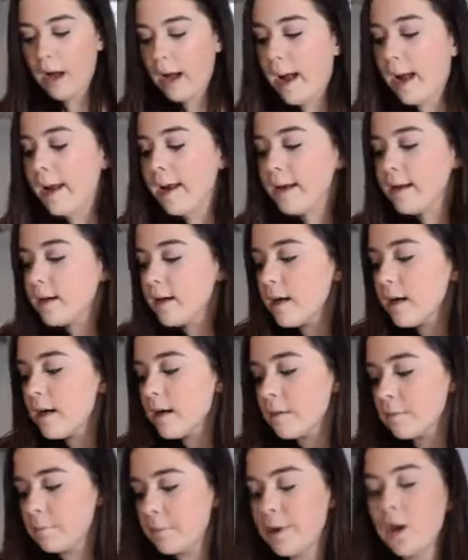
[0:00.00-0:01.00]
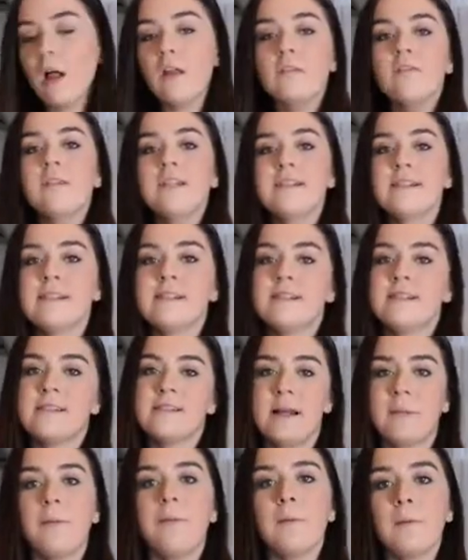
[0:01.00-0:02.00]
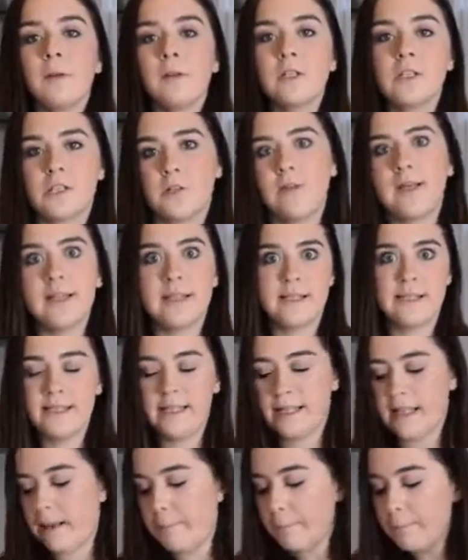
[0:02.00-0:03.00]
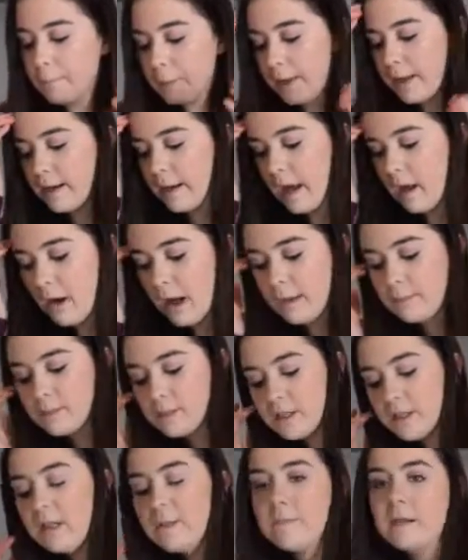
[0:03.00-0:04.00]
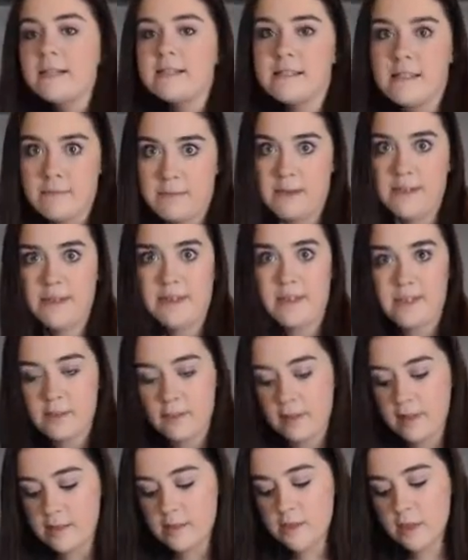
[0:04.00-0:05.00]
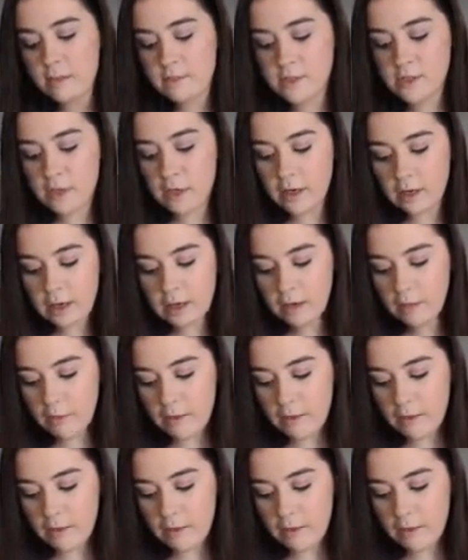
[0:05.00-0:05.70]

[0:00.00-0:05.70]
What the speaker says: I put all of these in separate bowls so we could see them, but now I'm just gonna mix them into this one. So I'm starting